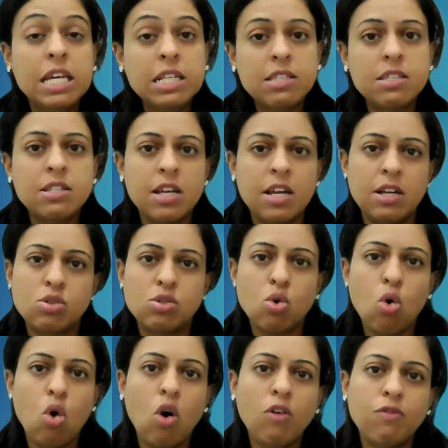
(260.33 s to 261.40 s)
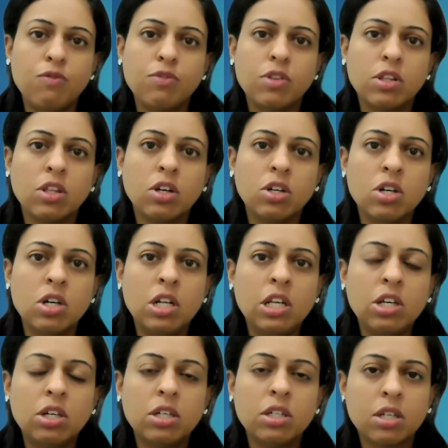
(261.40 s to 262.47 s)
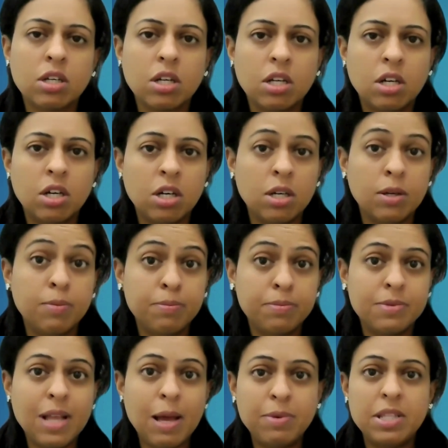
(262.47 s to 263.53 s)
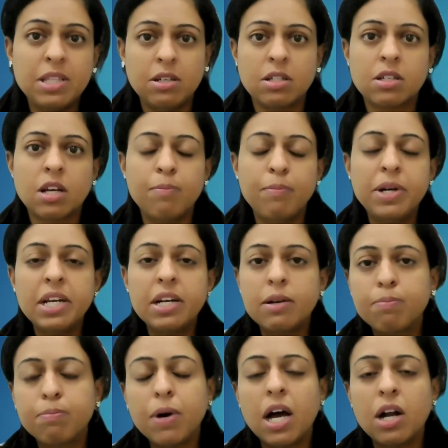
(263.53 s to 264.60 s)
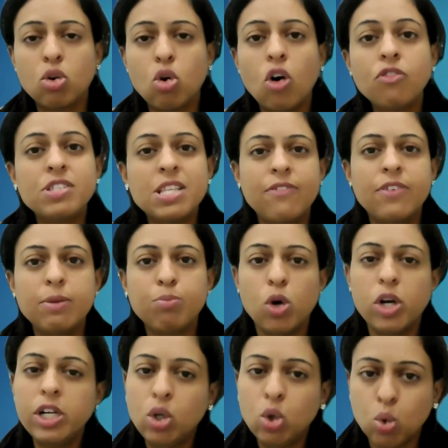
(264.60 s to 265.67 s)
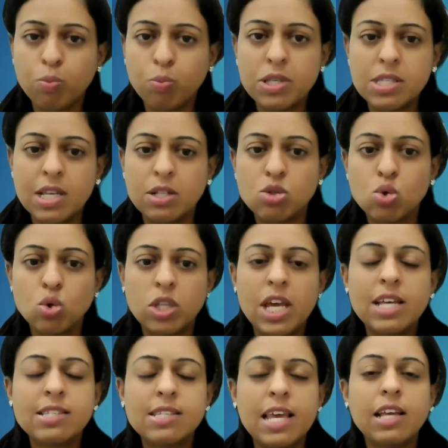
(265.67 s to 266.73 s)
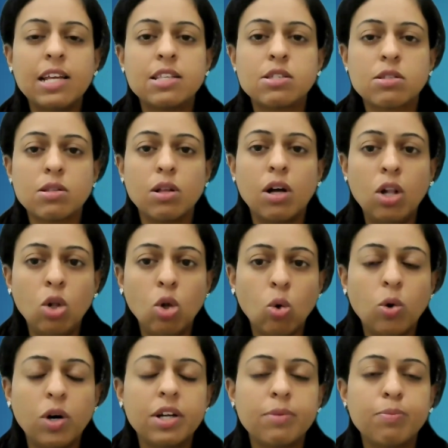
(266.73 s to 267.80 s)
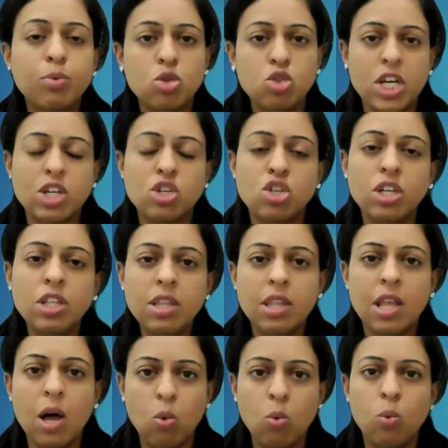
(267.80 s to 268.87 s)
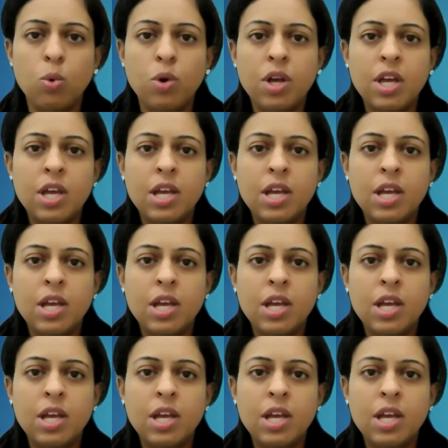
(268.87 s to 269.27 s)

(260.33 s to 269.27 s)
instead of the earlier, the committed part of 7.2%. So they are saying it's a lower projection now.